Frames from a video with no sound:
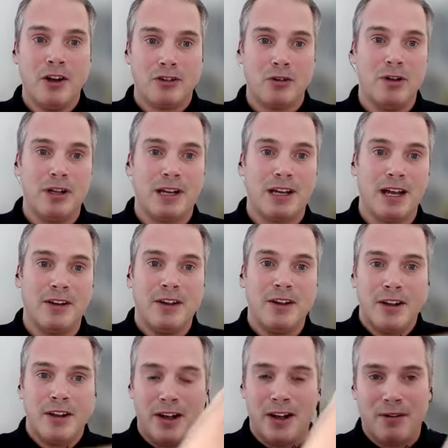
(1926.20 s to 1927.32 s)
So you can,
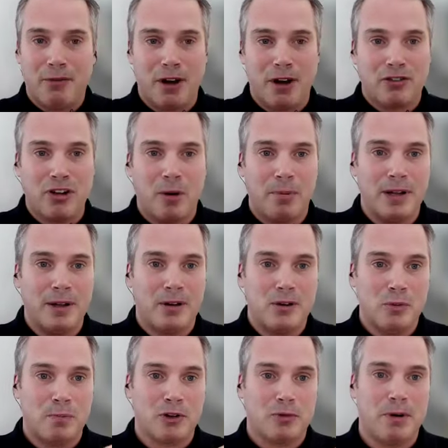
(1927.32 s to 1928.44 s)
for example,
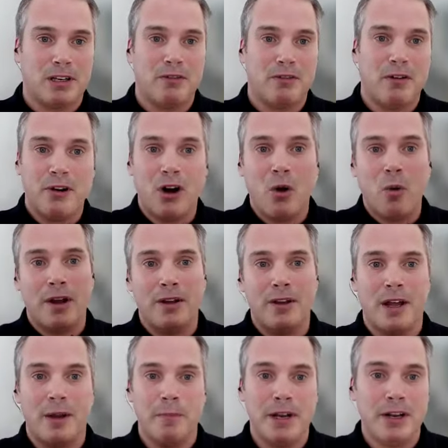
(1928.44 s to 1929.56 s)
include perspectives of low
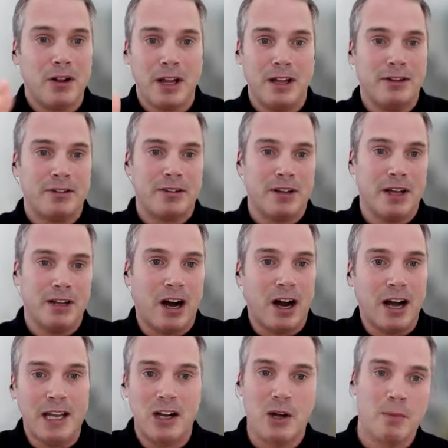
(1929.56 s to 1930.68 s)
and middle and
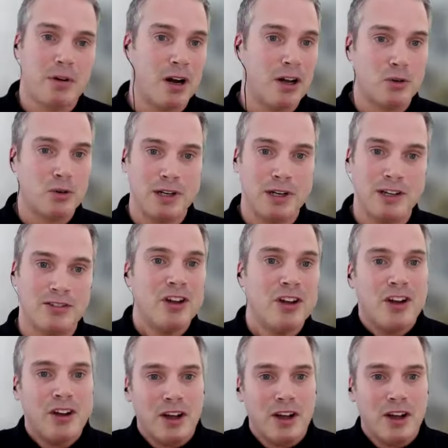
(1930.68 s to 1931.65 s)
high income countries.